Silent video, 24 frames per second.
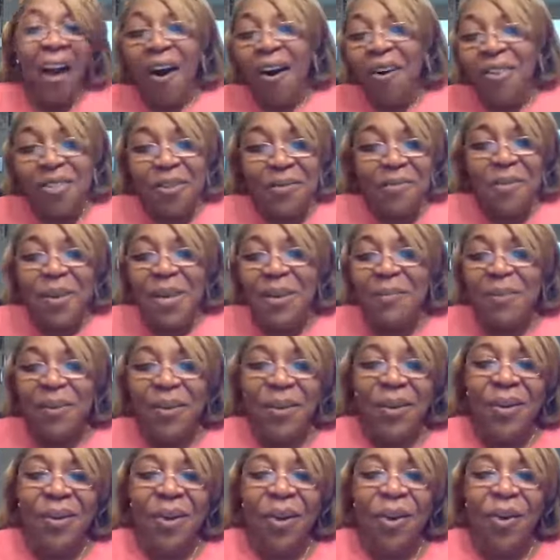all the
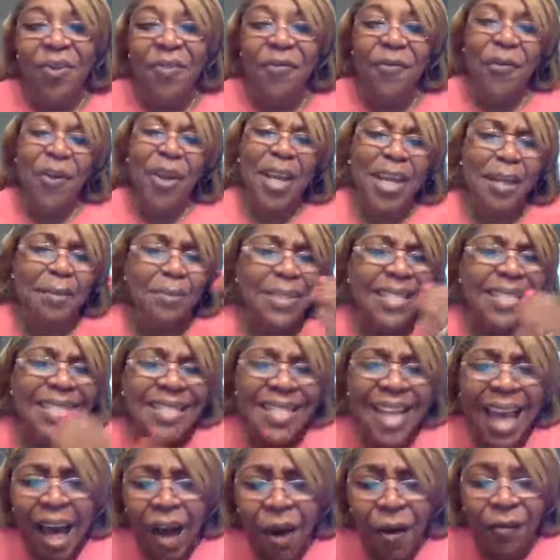people on earth for
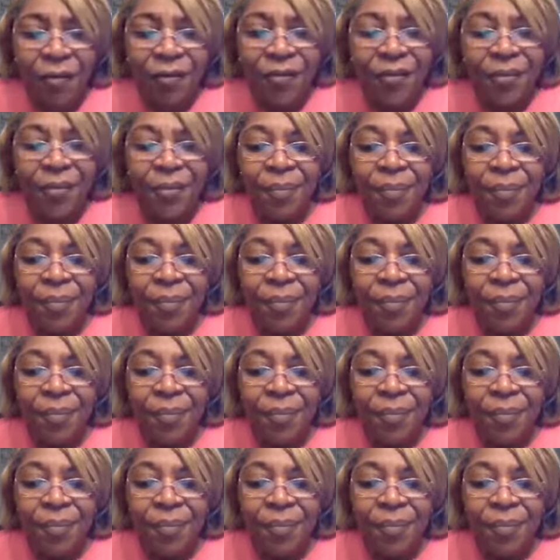himself